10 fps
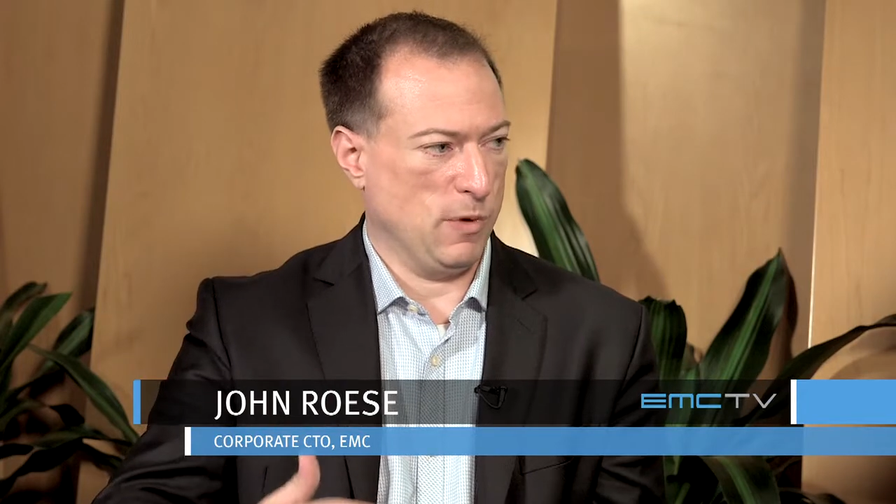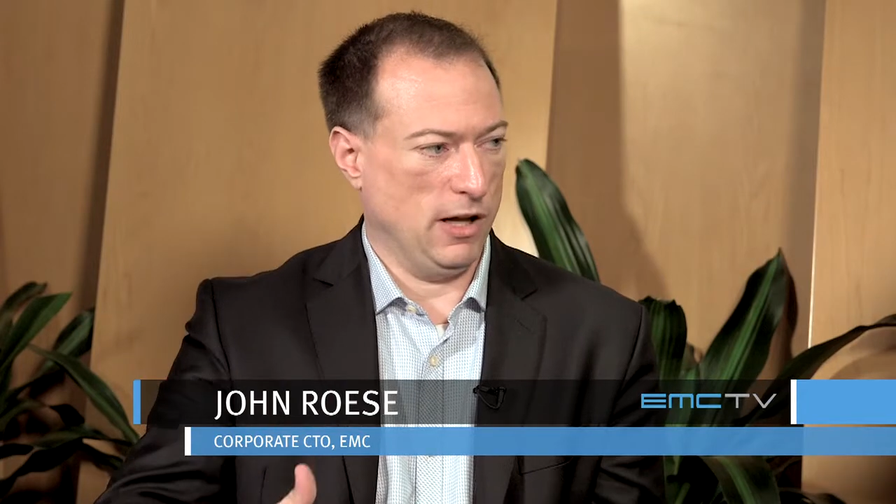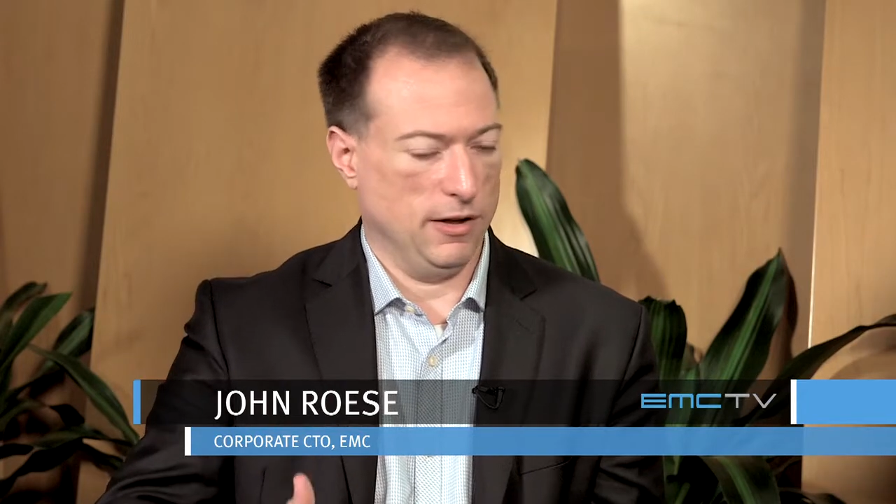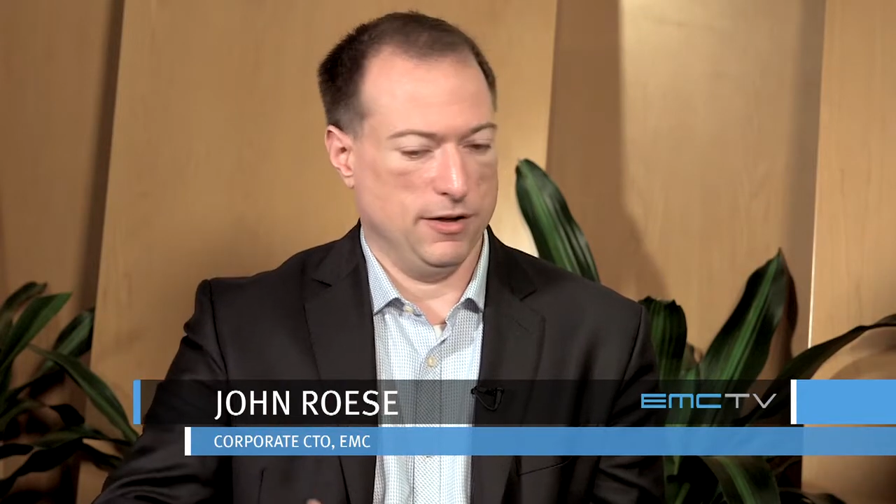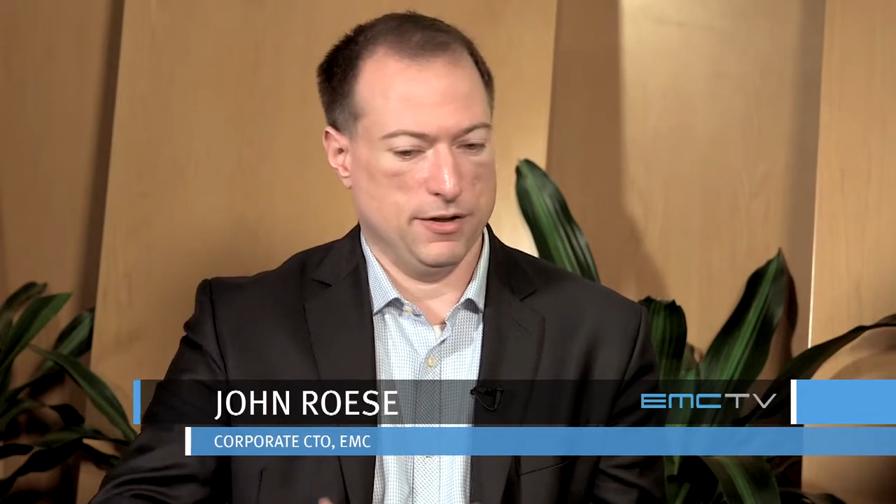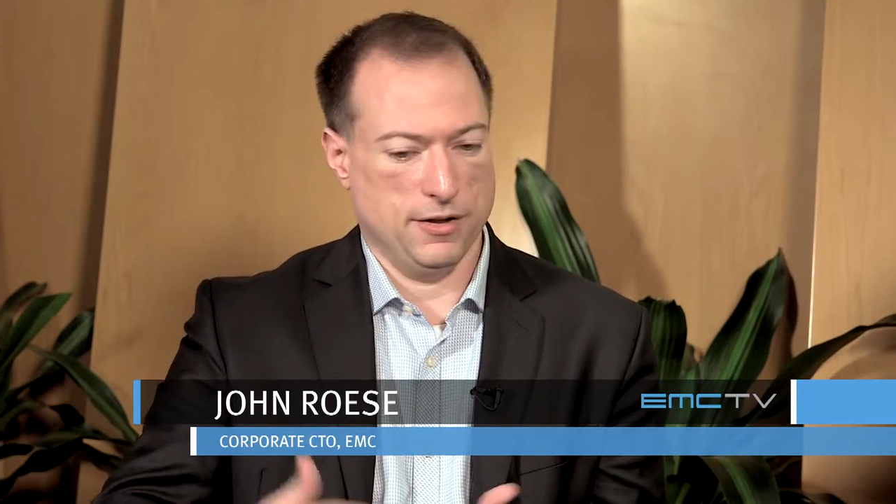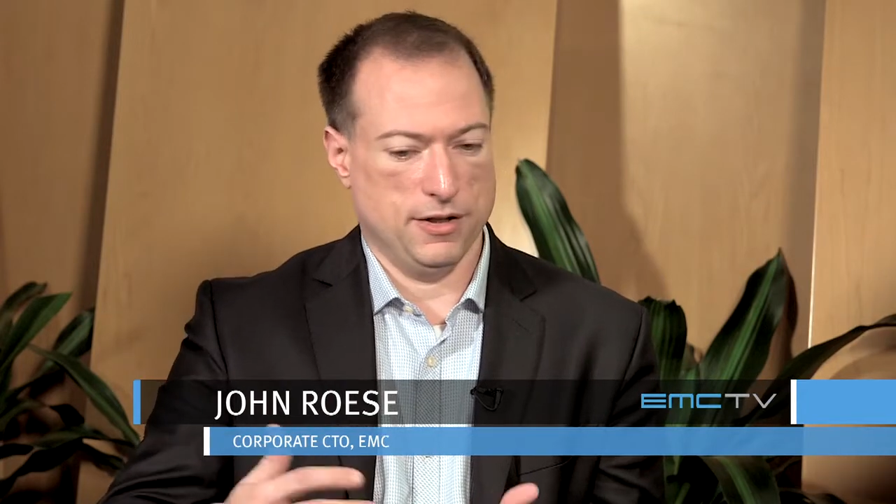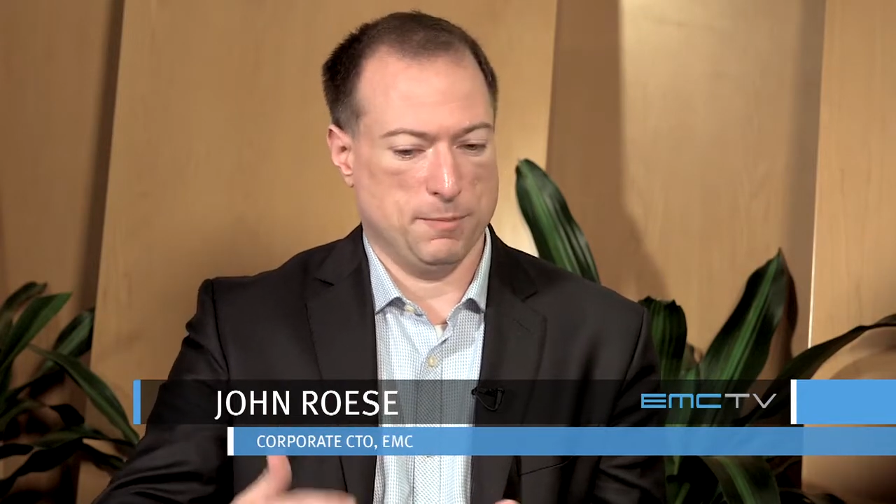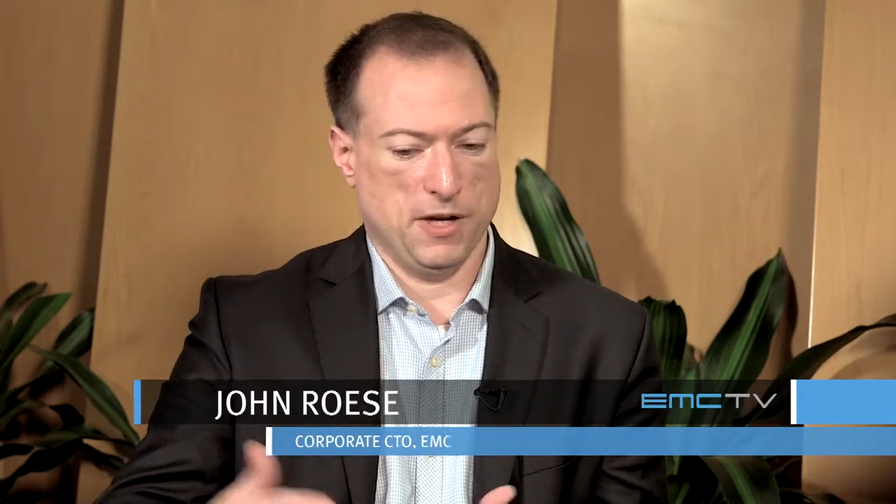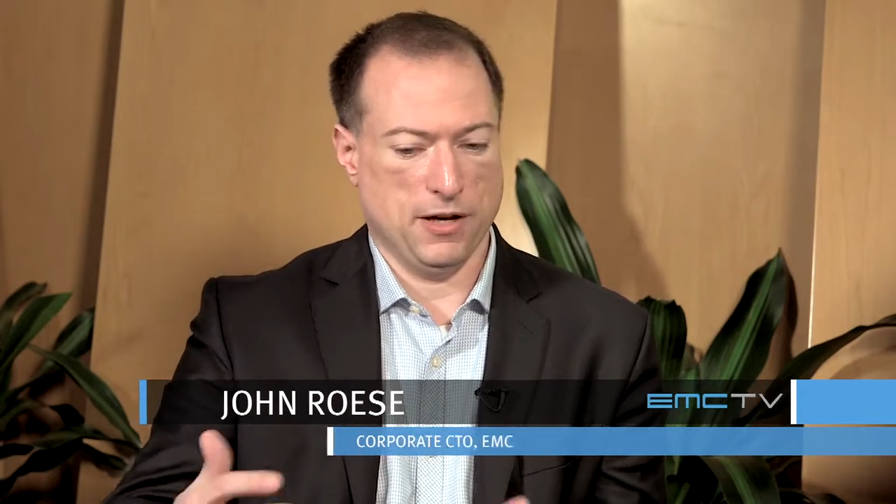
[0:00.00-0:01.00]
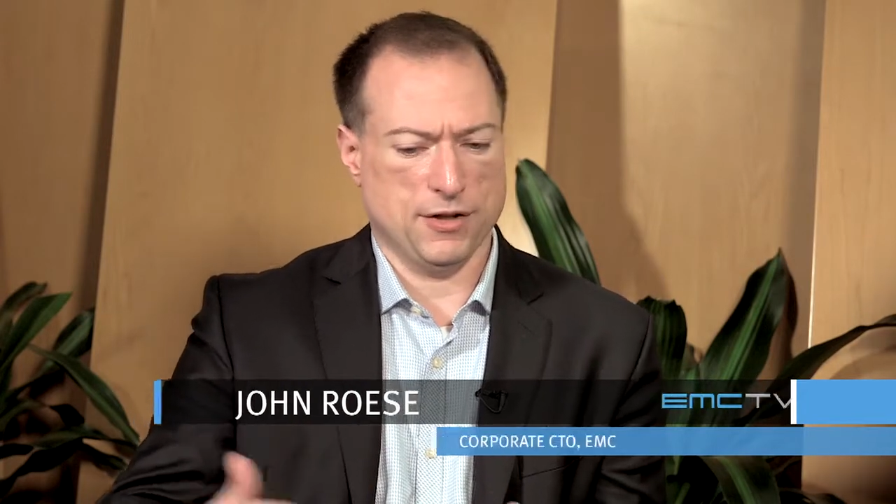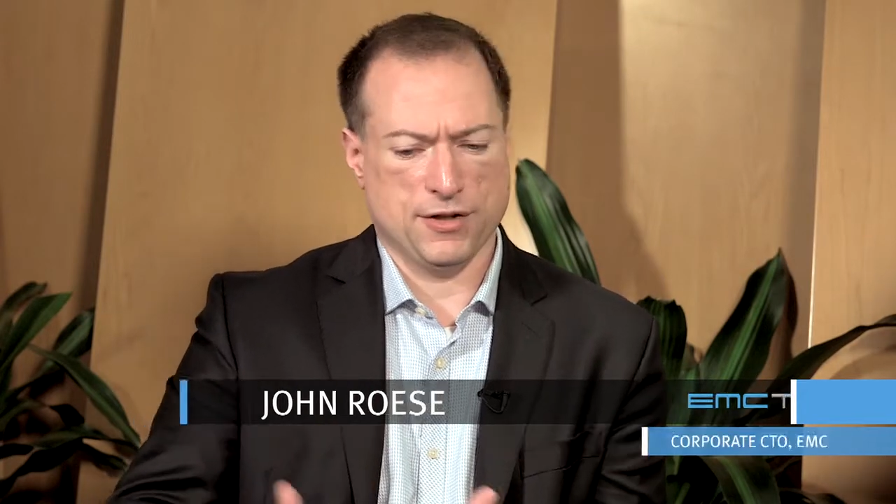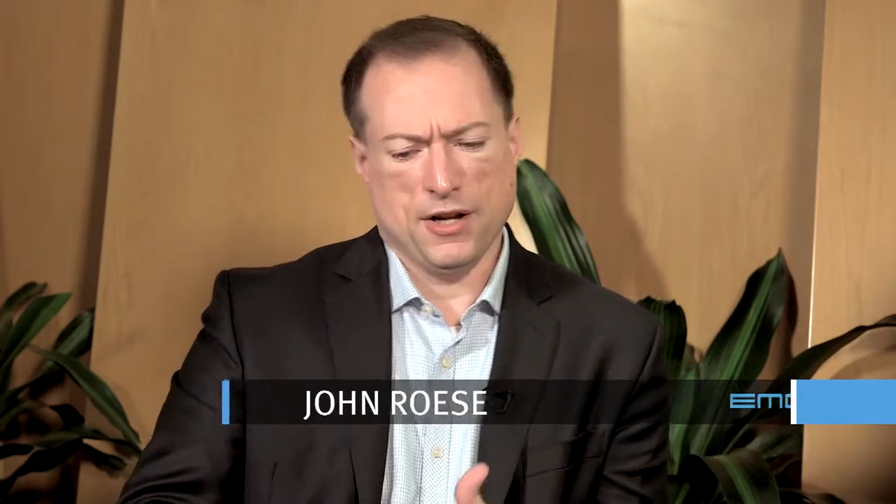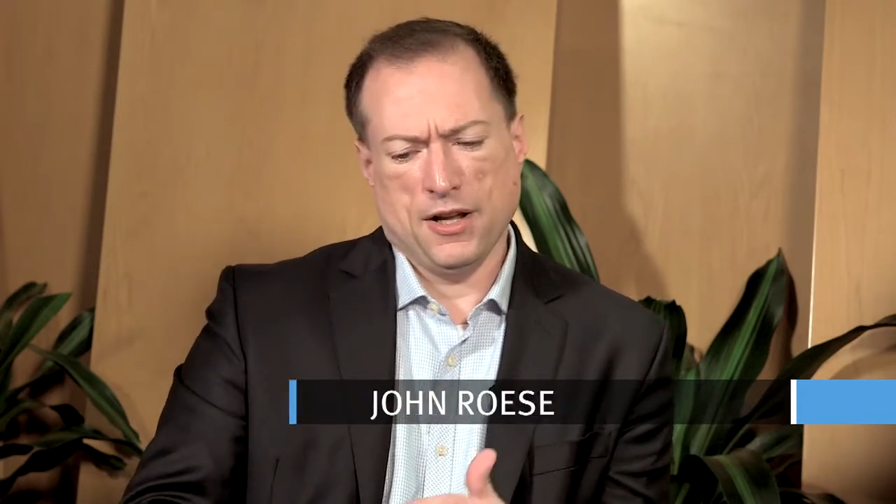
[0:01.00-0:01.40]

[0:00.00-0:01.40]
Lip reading: well, and it's because